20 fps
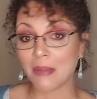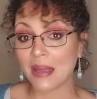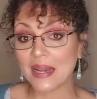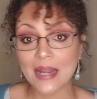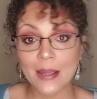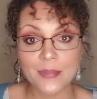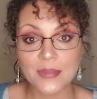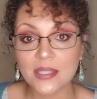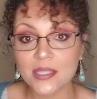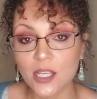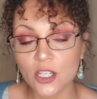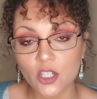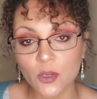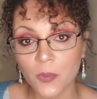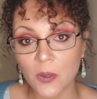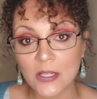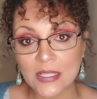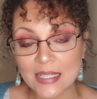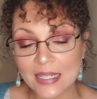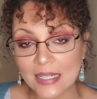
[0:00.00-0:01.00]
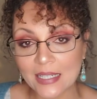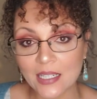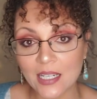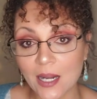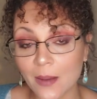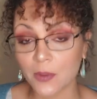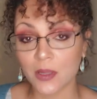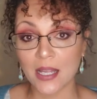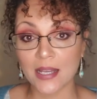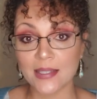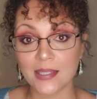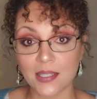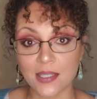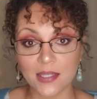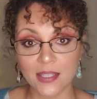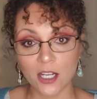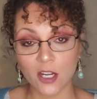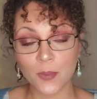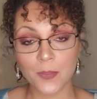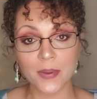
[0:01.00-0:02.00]
My name is Keisha Martin, and I'm a
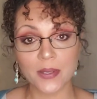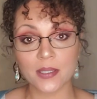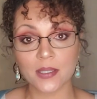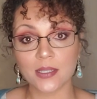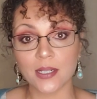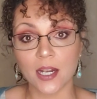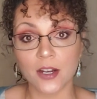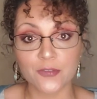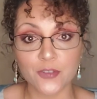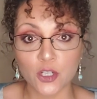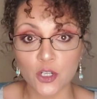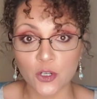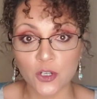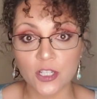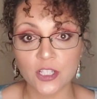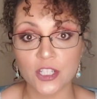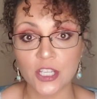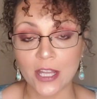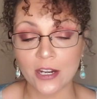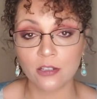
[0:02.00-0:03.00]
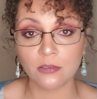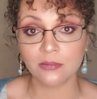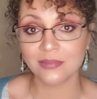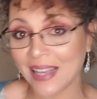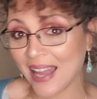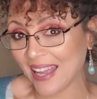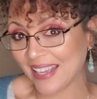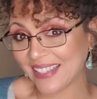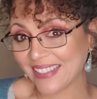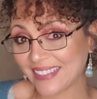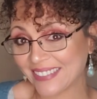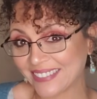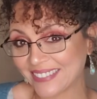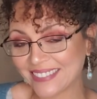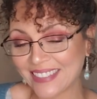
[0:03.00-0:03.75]
licensed therapist. And if you're new to the channel, hi,